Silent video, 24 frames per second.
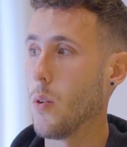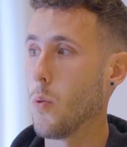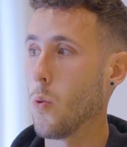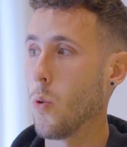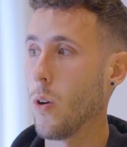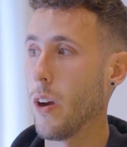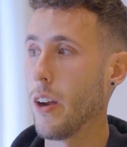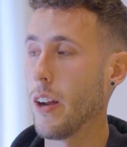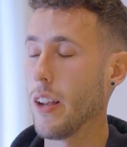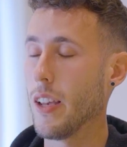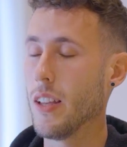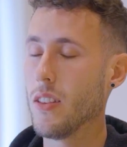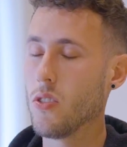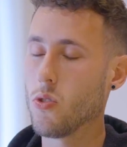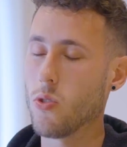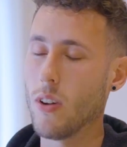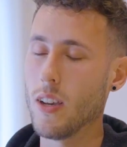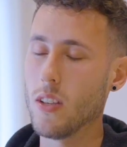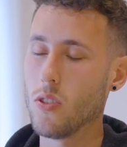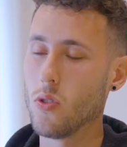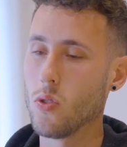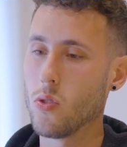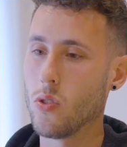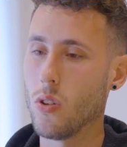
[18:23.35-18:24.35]
where it
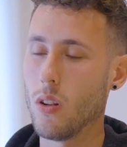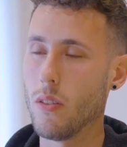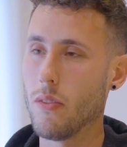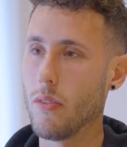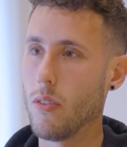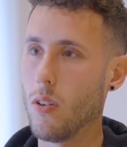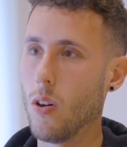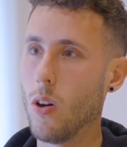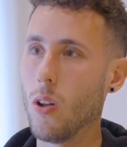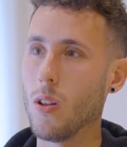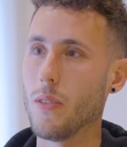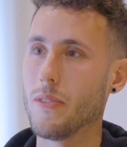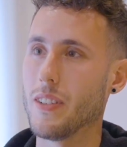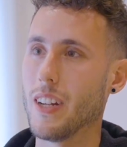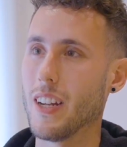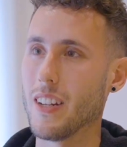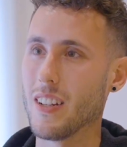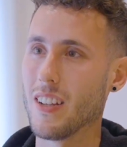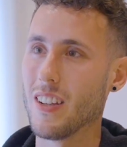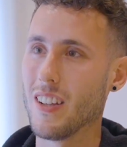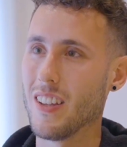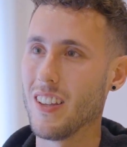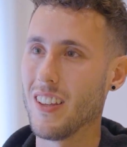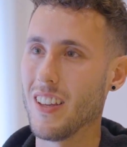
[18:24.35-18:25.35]
tries to solve all of
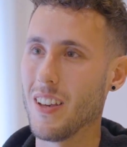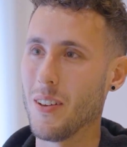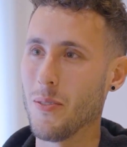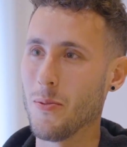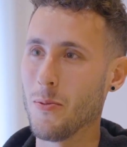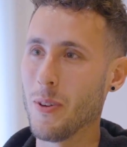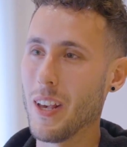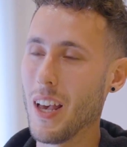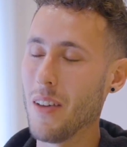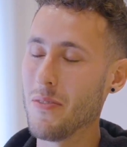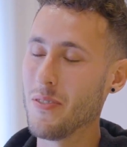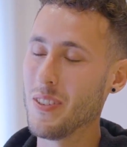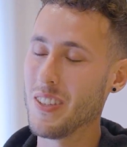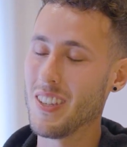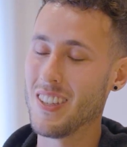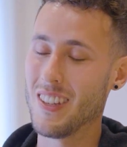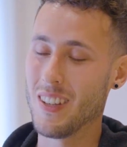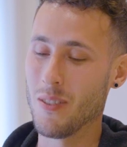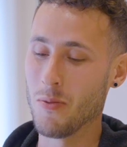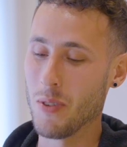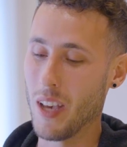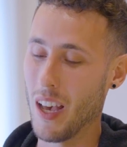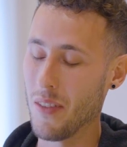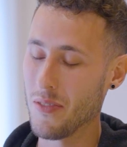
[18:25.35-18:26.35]
that. We
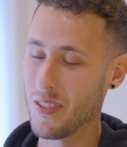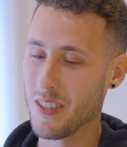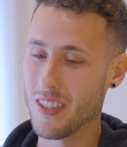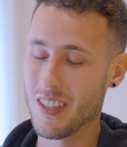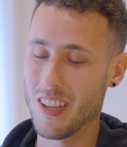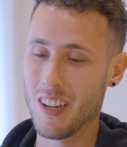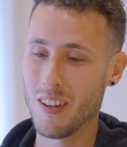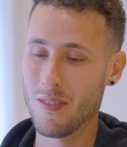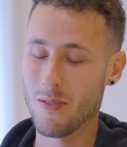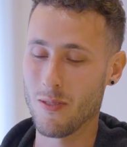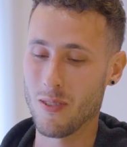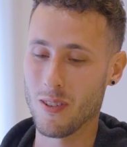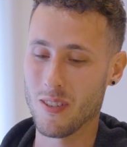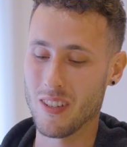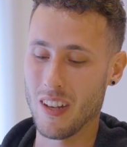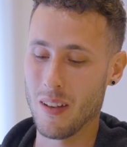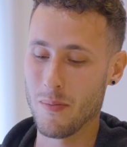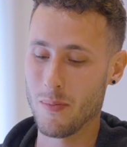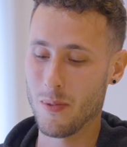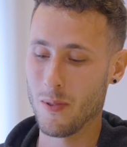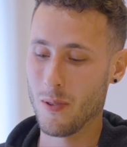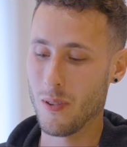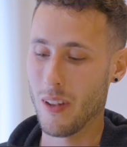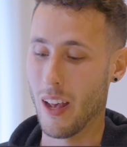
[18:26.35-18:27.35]
have seen, for
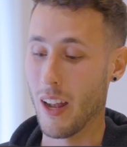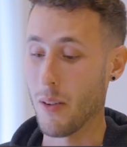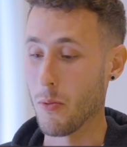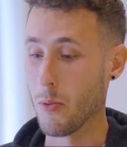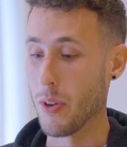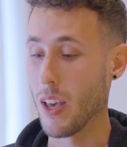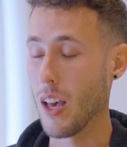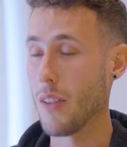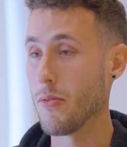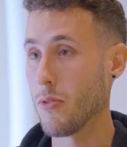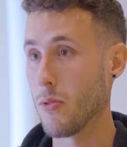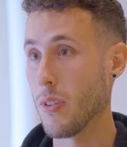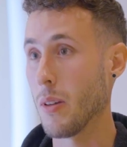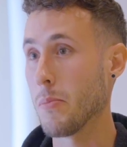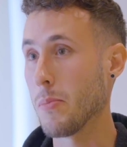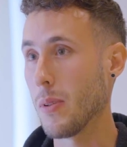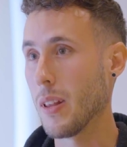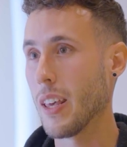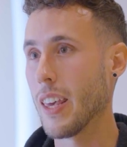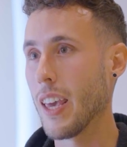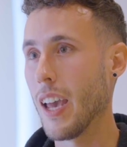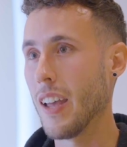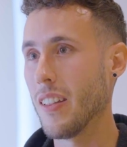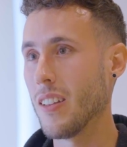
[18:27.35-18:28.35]
example, and we have
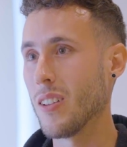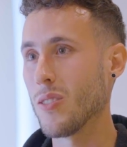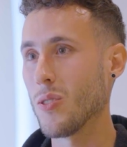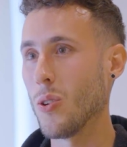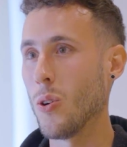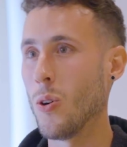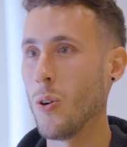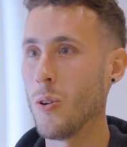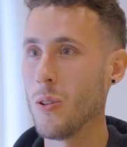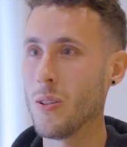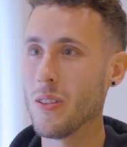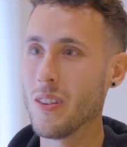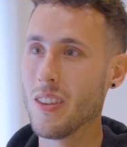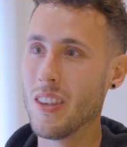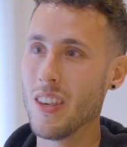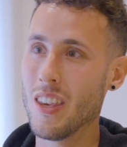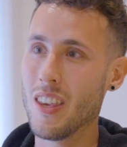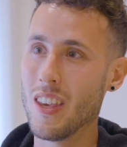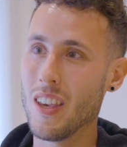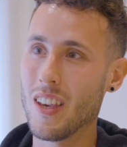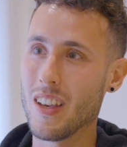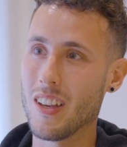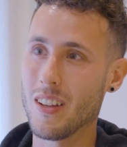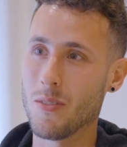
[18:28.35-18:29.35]
replicated all
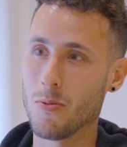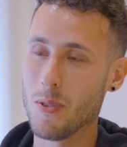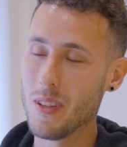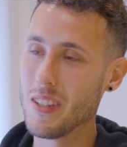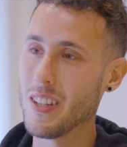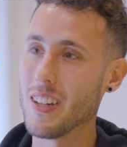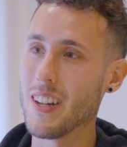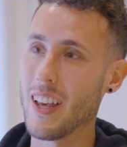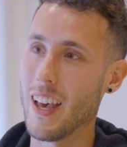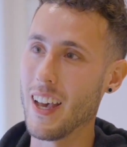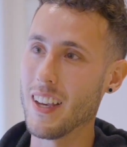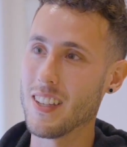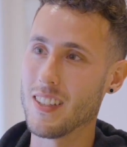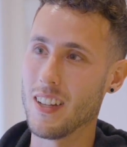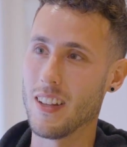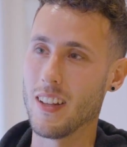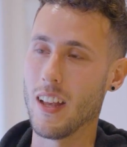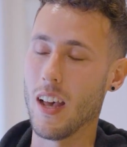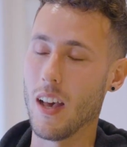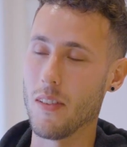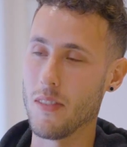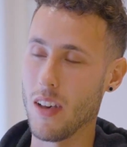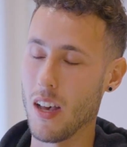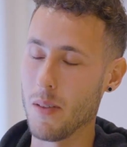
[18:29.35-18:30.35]
the recent hacks that
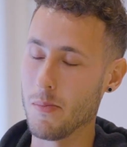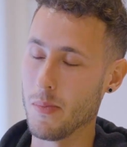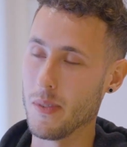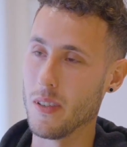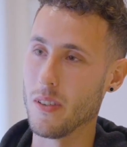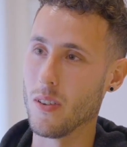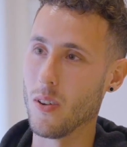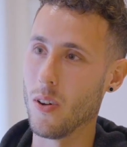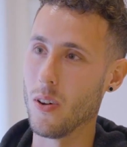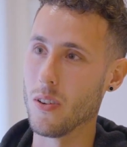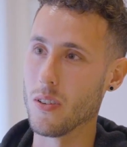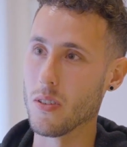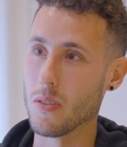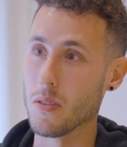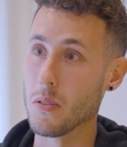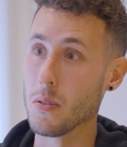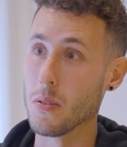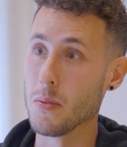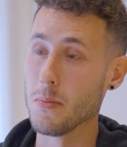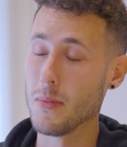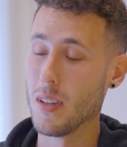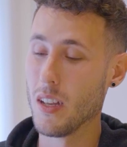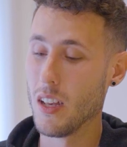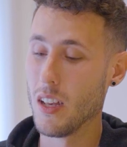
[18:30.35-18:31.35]
have happened on Ethereum.